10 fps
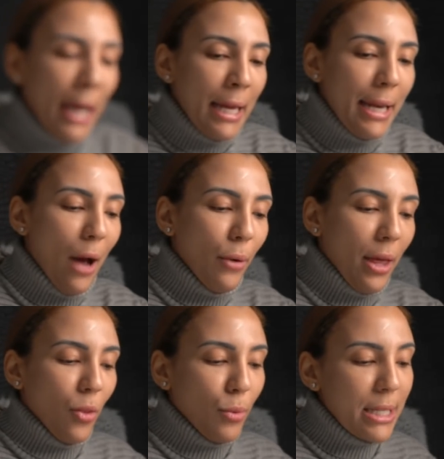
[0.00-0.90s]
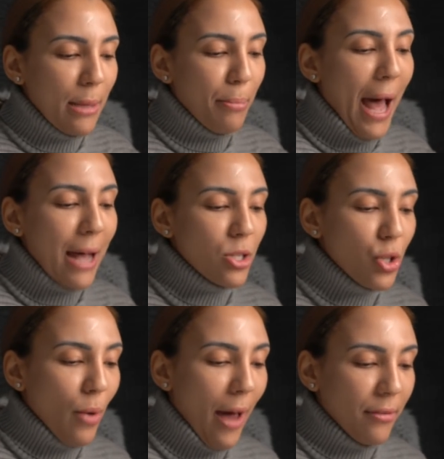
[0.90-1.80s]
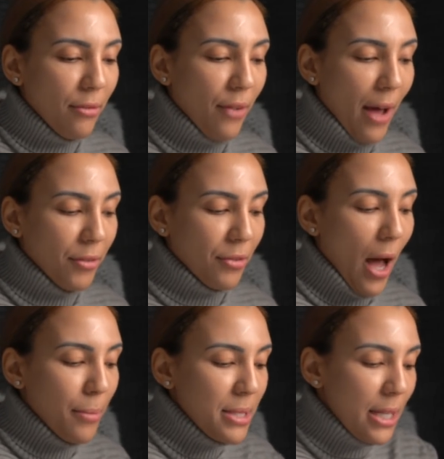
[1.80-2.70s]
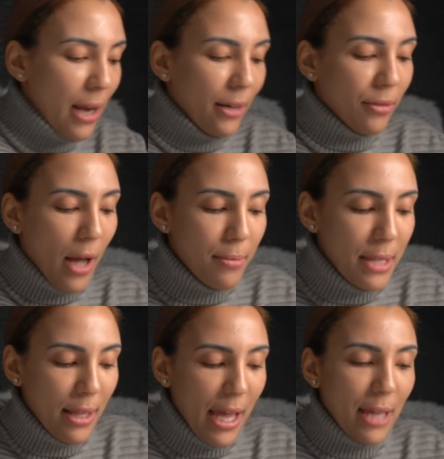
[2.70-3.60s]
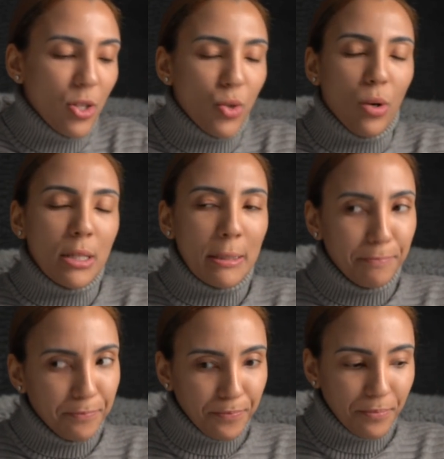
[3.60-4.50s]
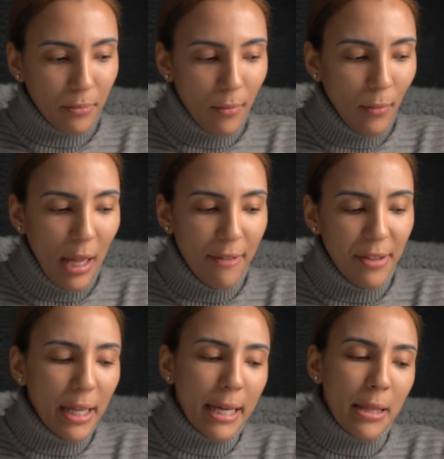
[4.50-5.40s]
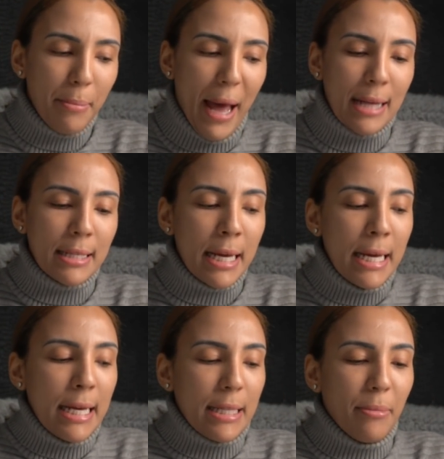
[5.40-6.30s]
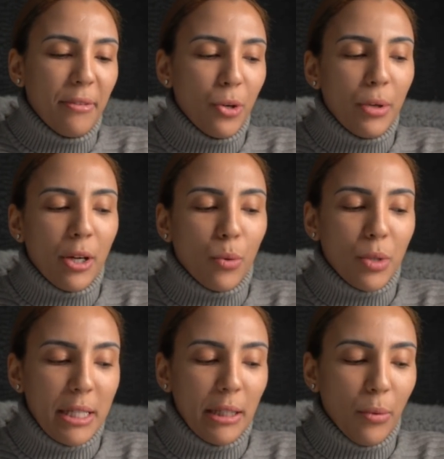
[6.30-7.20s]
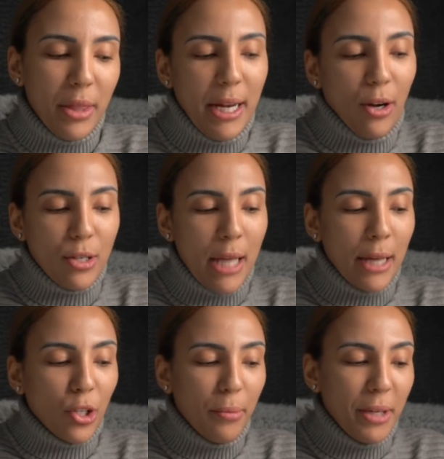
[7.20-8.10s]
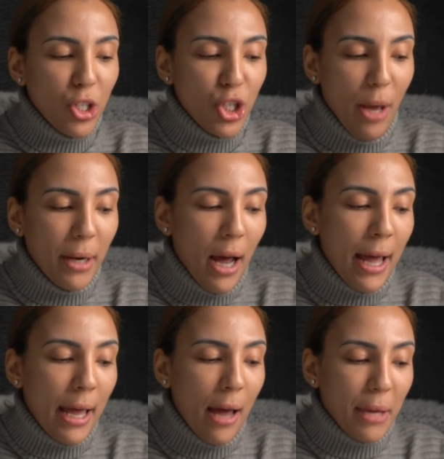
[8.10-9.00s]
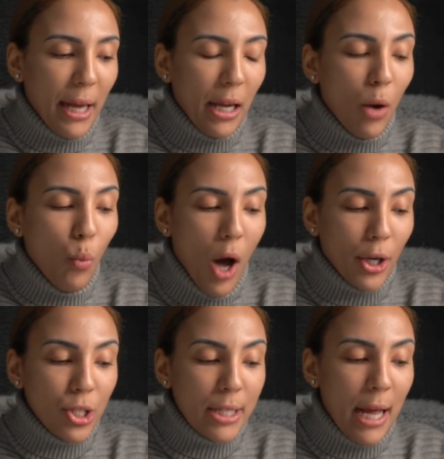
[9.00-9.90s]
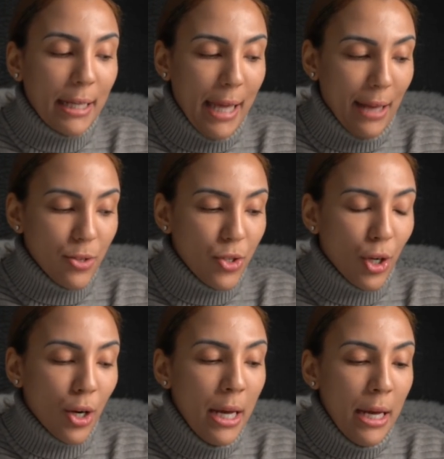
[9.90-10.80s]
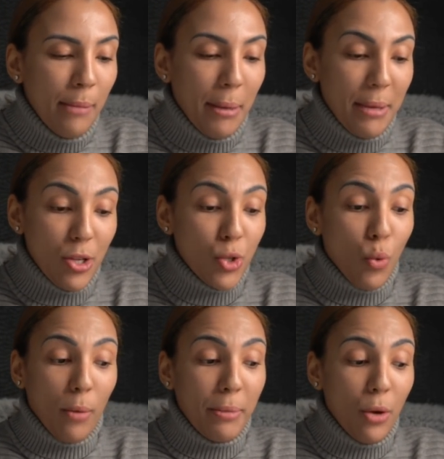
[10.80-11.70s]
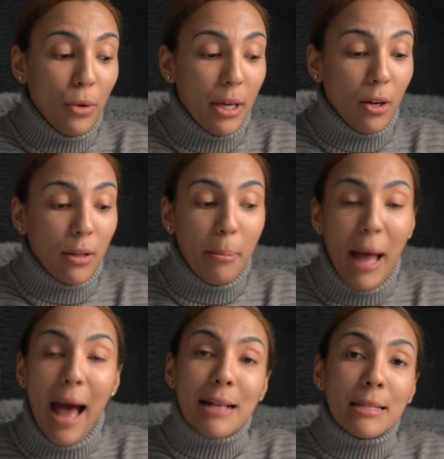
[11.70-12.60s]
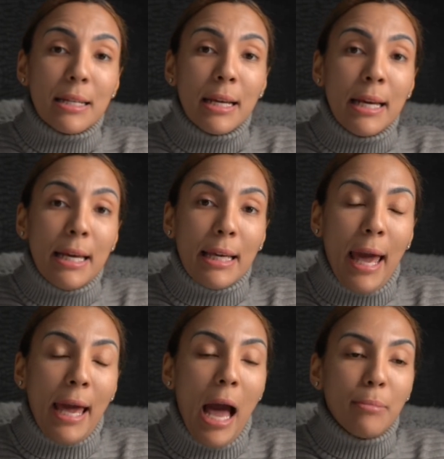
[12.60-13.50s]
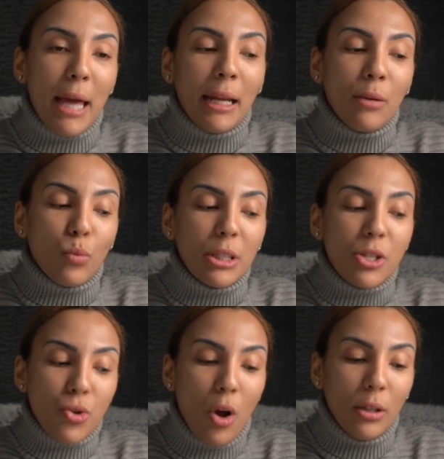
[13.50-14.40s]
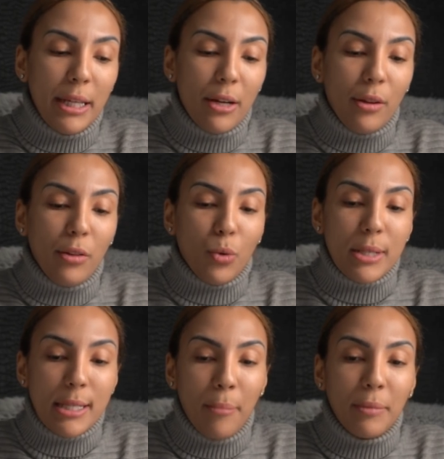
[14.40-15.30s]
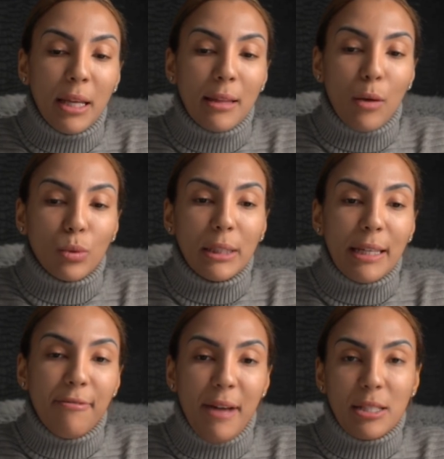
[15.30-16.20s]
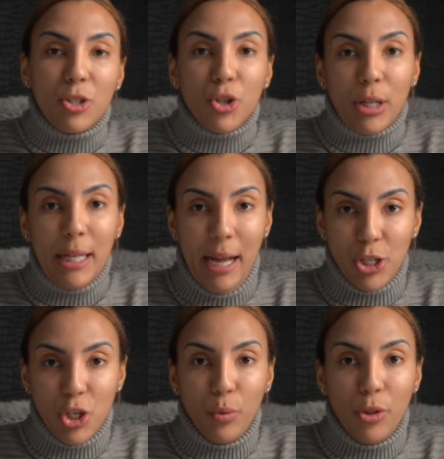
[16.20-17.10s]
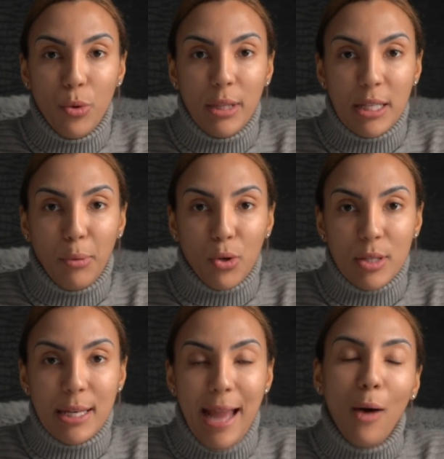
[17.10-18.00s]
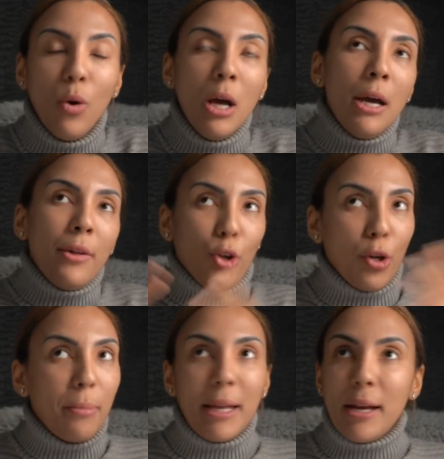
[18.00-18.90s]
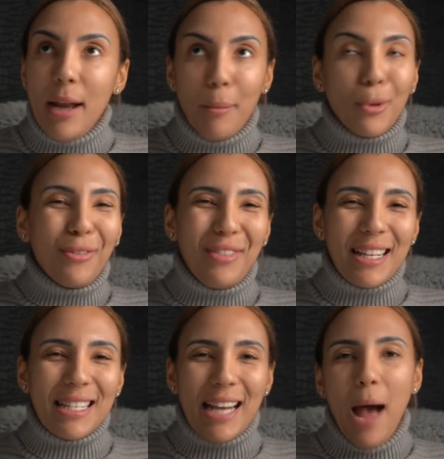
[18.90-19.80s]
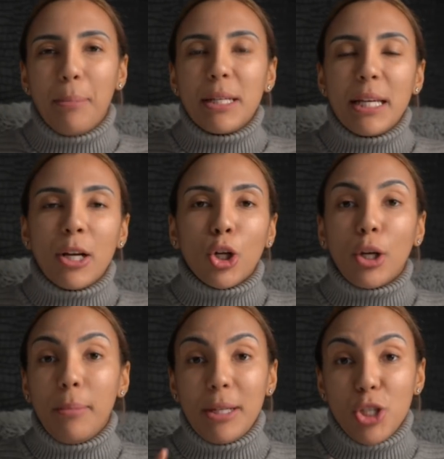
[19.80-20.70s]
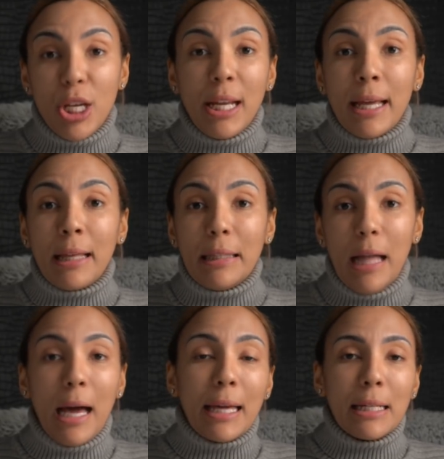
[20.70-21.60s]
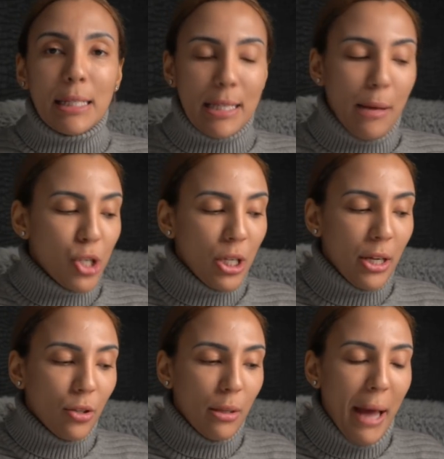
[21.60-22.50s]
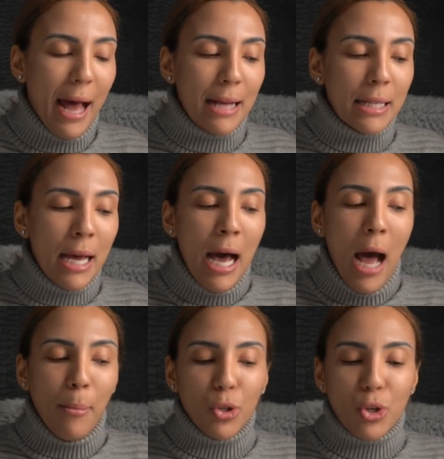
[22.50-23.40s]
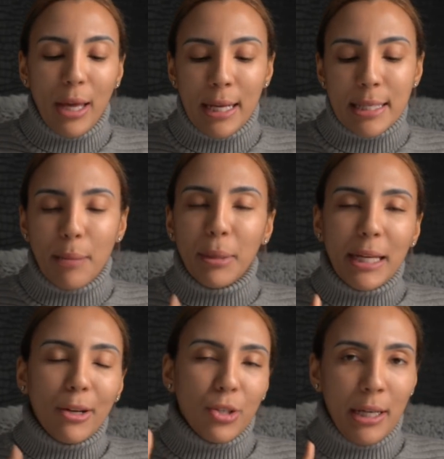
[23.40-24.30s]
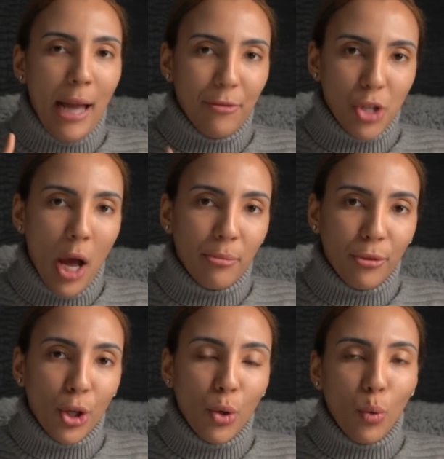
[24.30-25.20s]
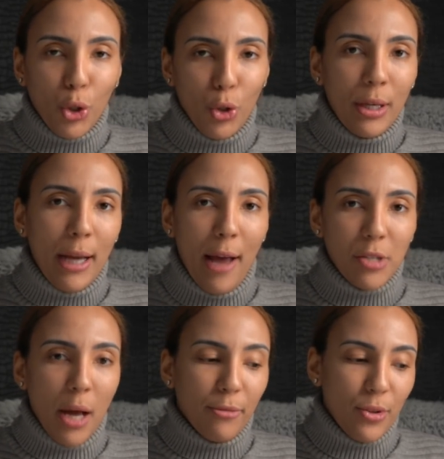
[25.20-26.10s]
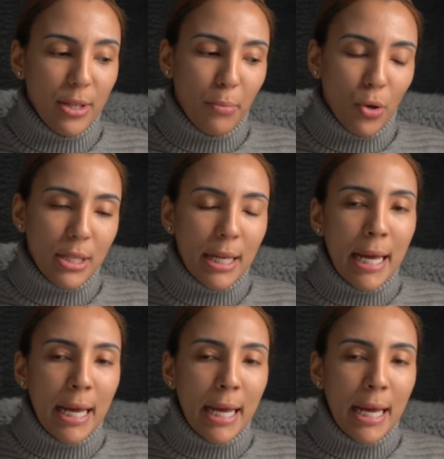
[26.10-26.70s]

Now, in the recent past, you have the Five of Cups, the Knight of Cups, and the Ace of Swords. I feel like in the past, some of you here were dealing with an air sign, could have been a Gemini. I'm getting a water sign, Cancer, maybe a Scorpio here in the past. Okay, I'm getting really strongly here that there was something that really affected your connection with you and this person. Now, there could have been a number of things that happened here. Could have been cheating, lying, deception here in the past. I'm also getting somebody here didn't have time for you, or you didn't have time for this person.